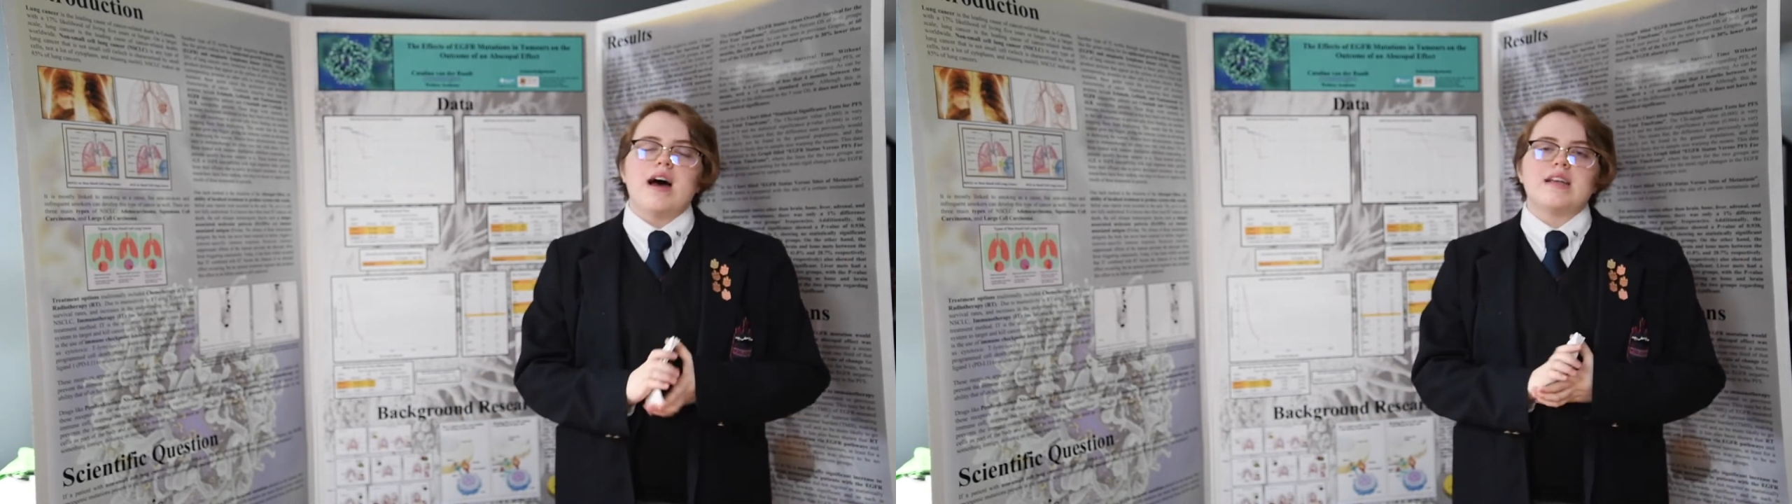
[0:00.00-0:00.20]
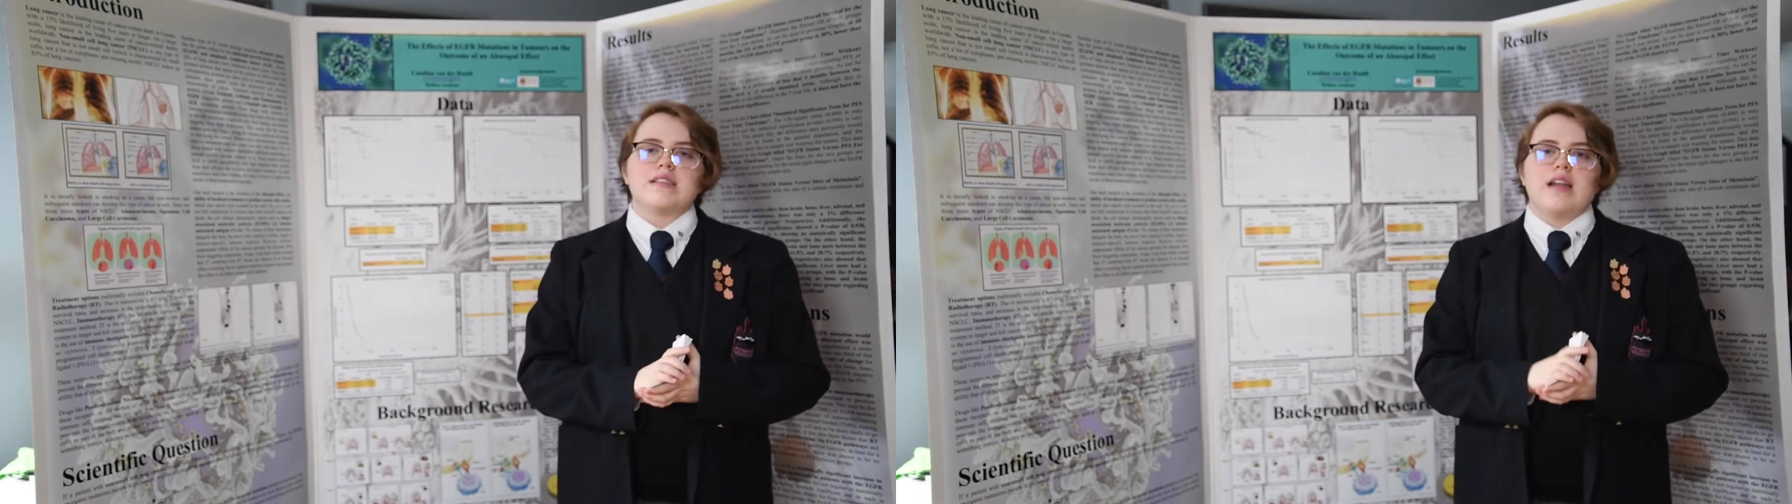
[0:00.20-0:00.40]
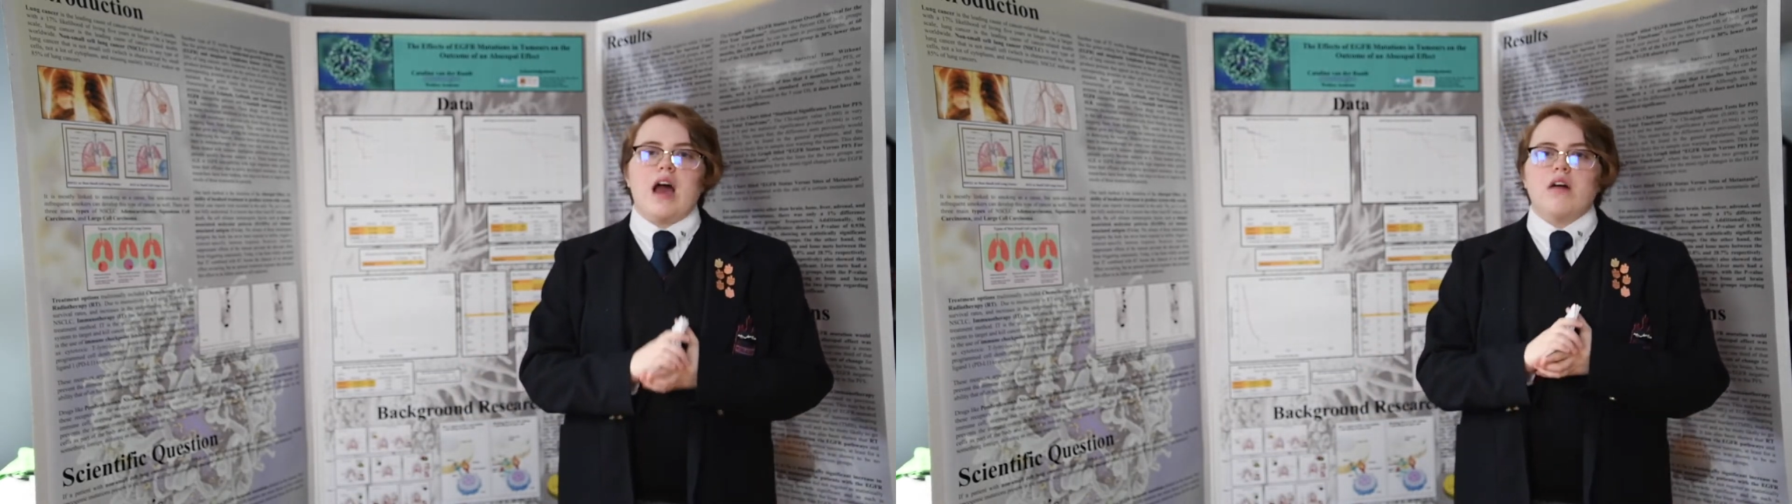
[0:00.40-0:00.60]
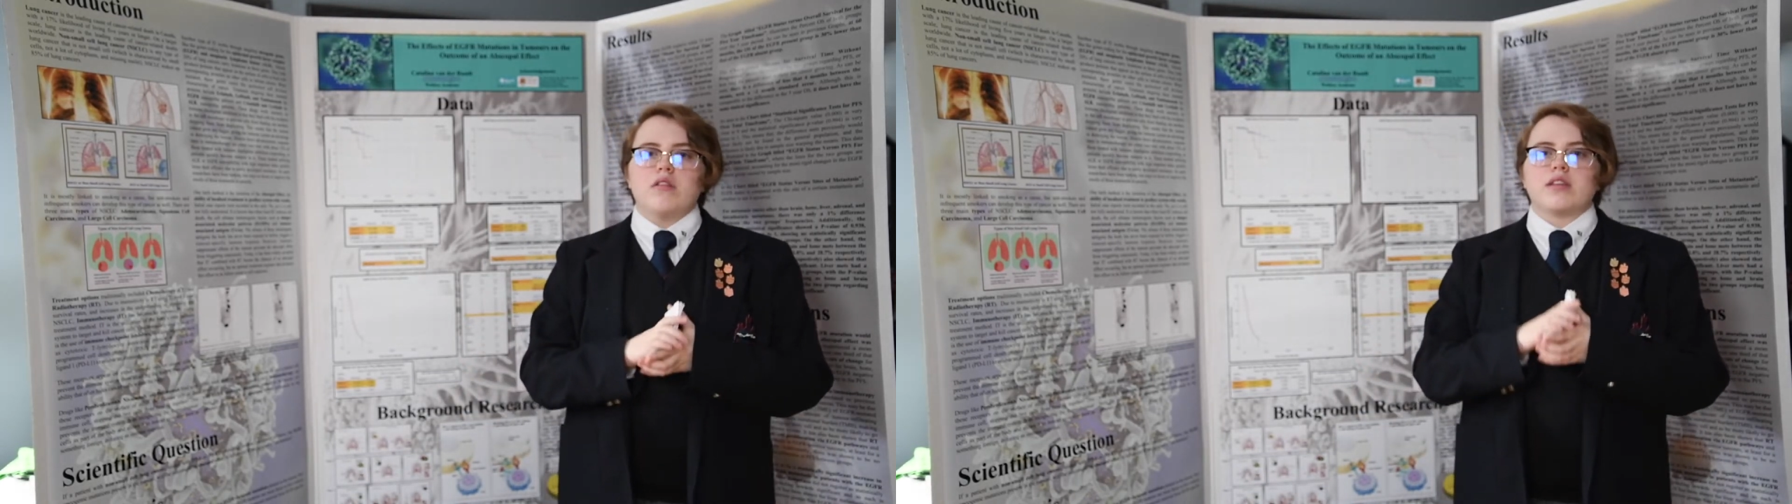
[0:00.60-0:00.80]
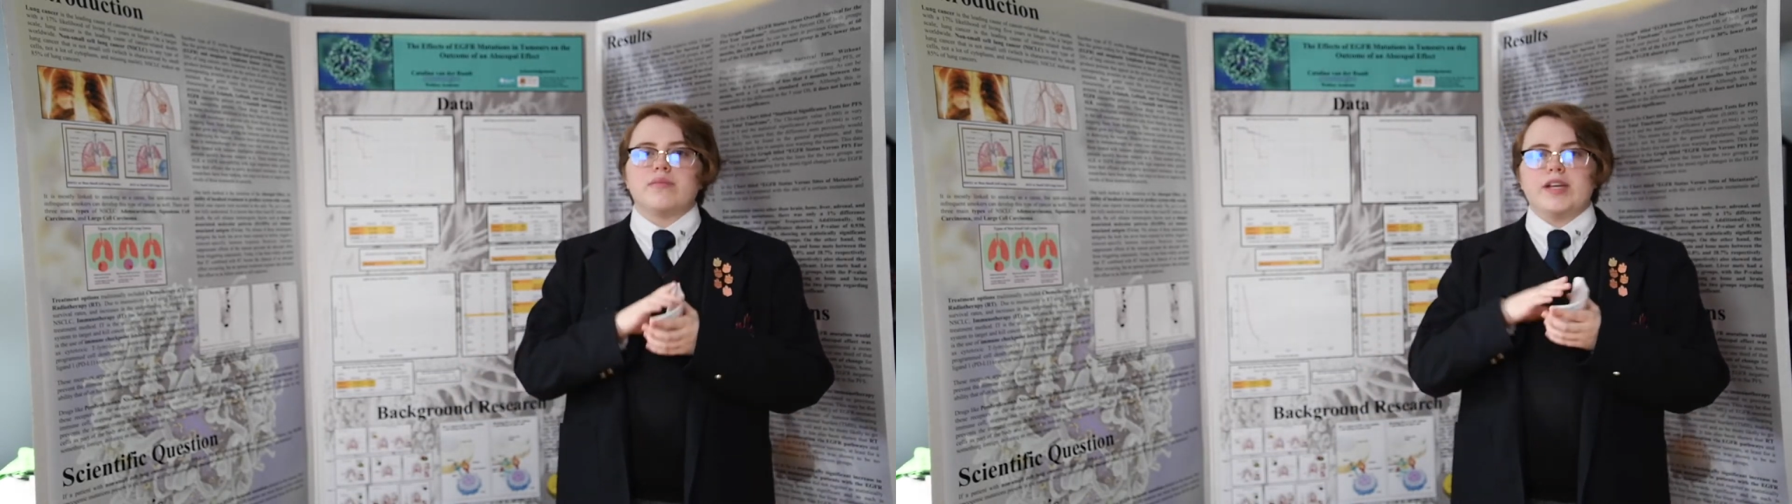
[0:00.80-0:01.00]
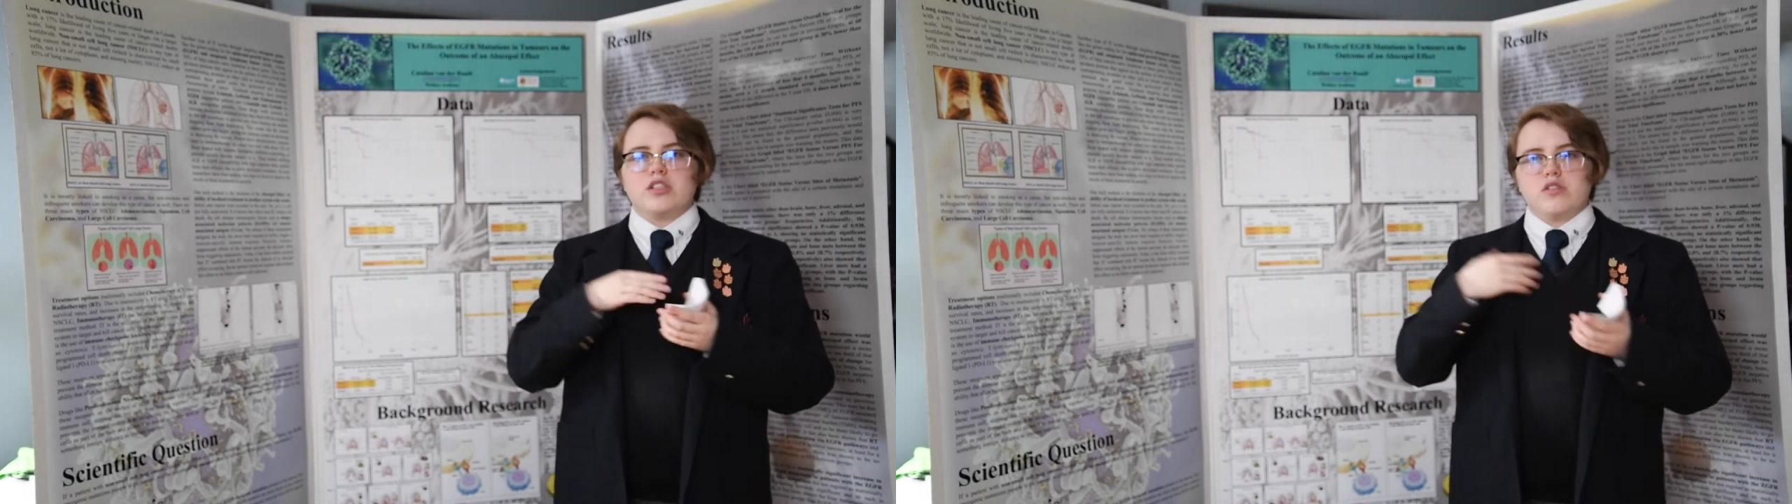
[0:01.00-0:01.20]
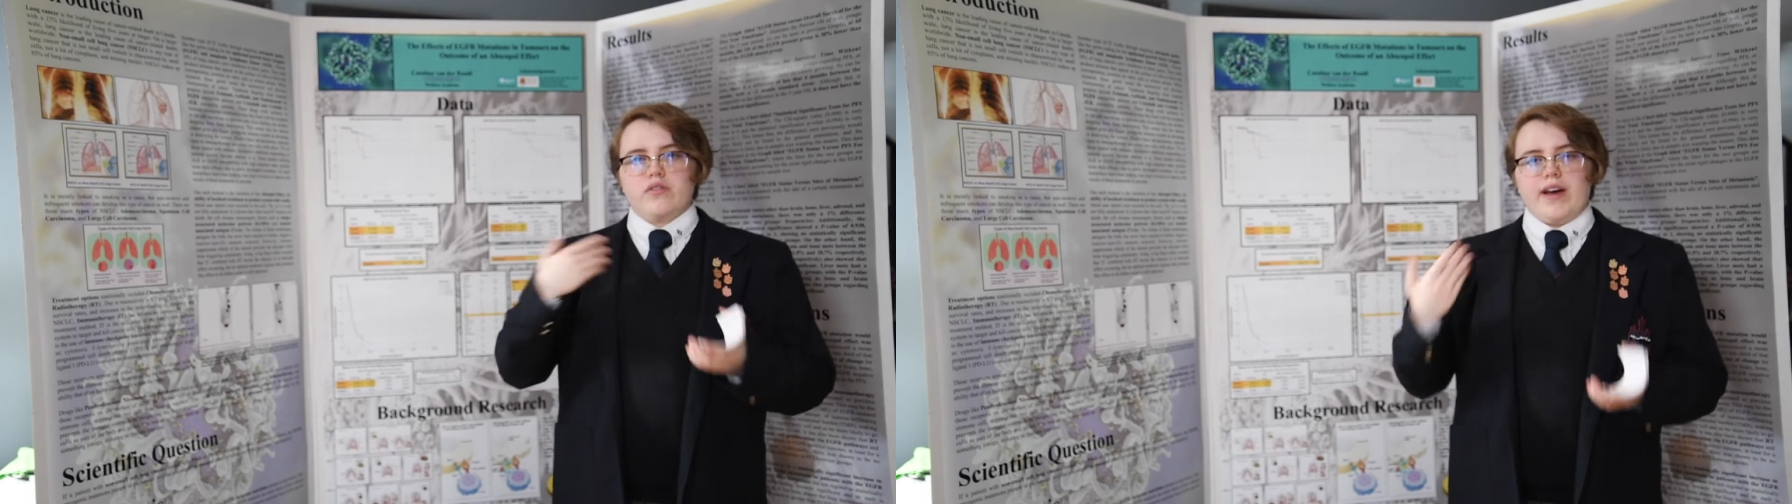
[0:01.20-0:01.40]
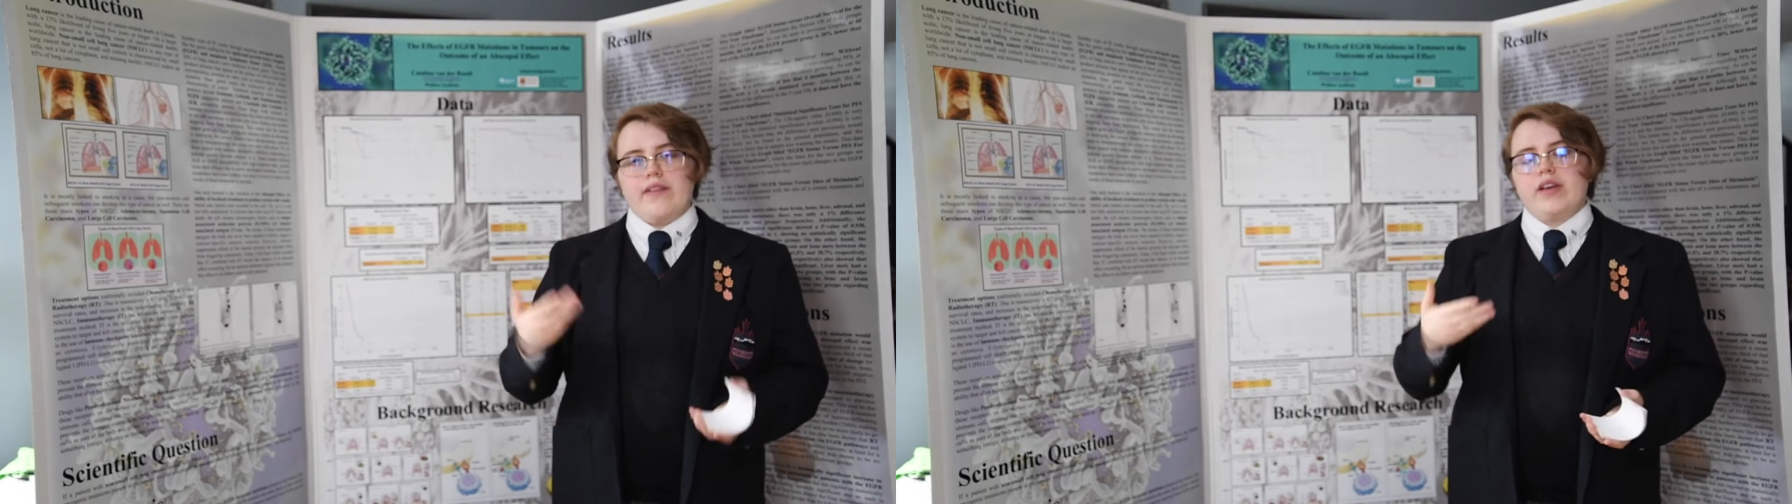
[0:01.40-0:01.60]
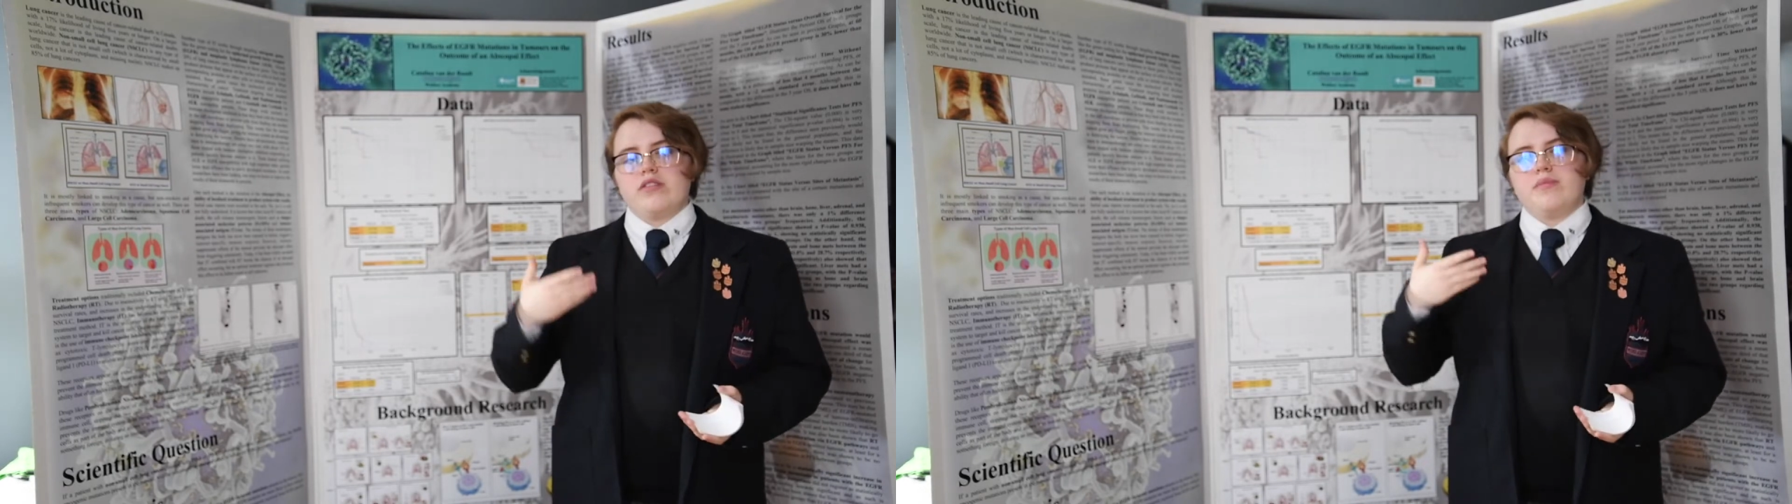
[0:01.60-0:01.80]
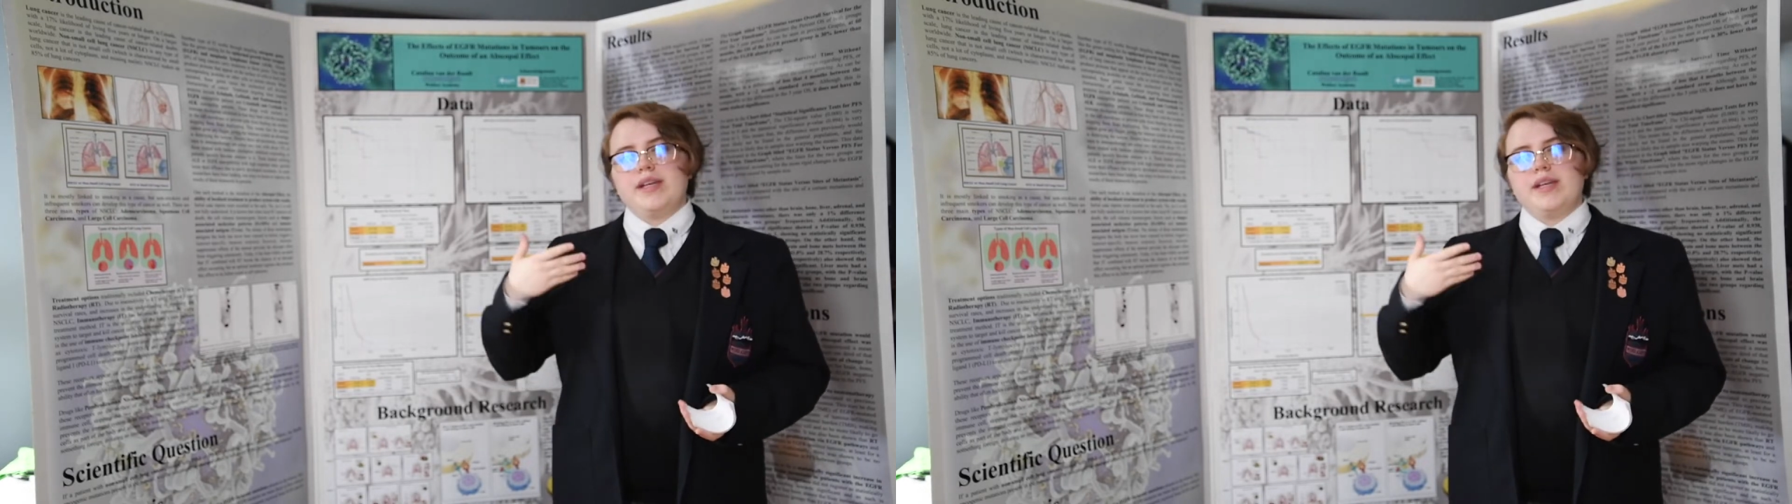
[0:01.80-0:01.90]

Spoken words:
as in how long the patient survived after